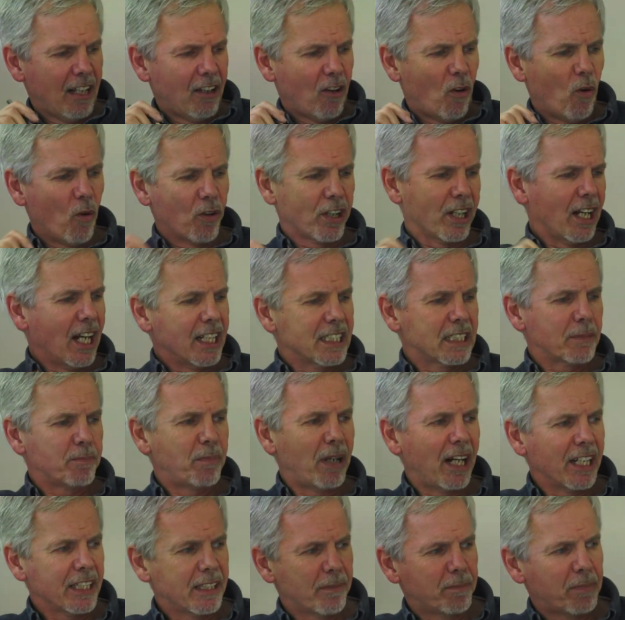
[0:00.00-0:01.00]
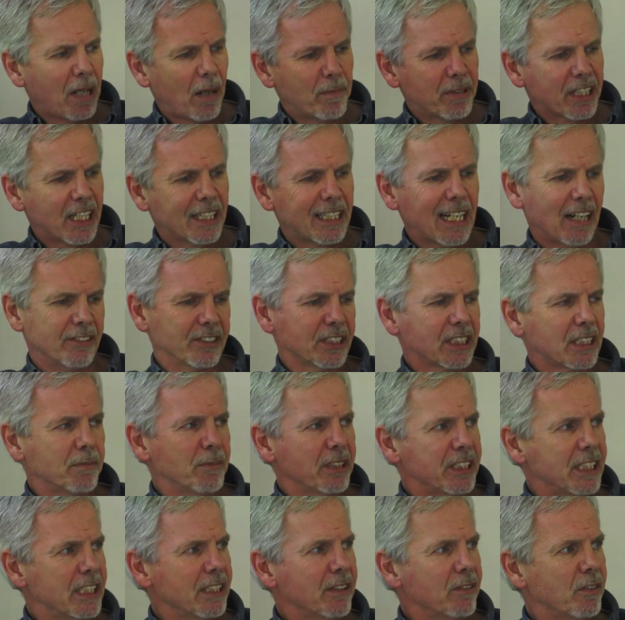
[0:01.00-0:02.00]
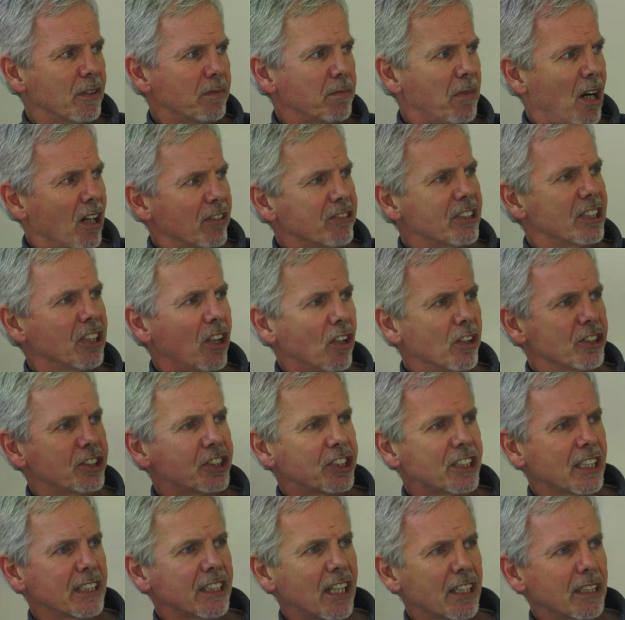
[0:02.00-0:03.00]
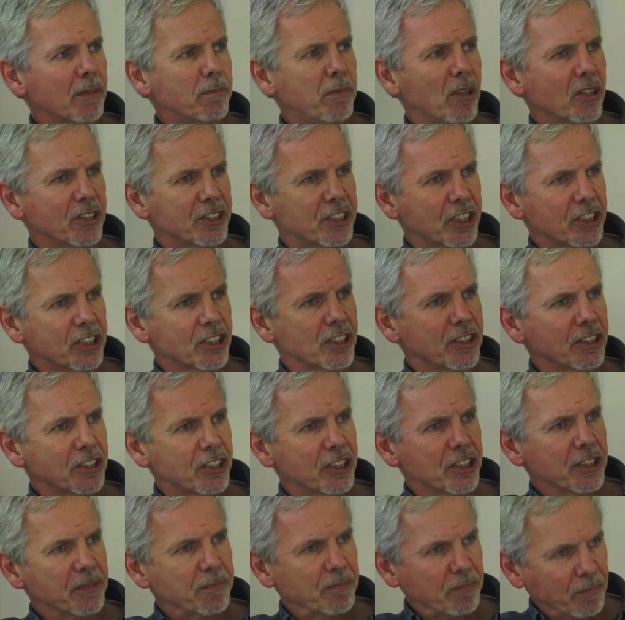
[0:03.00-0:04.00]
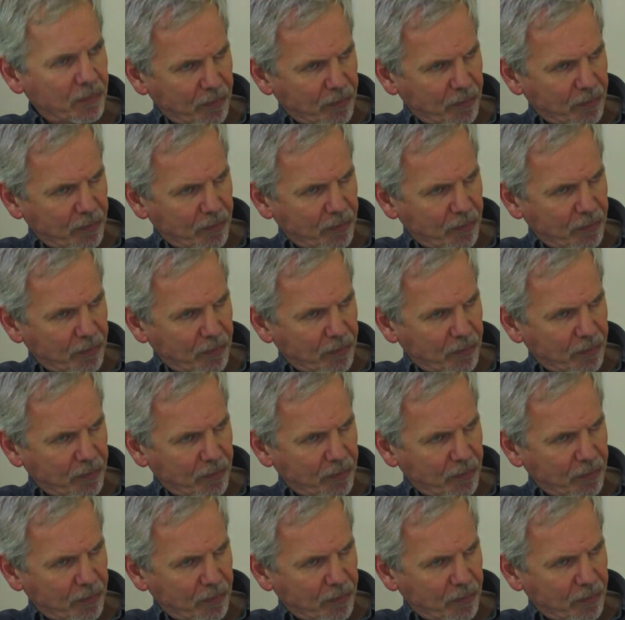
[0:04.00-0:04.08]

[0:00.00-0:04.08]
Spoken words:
organised by the Public Accounts Committee with Margaret Hodge and other politicians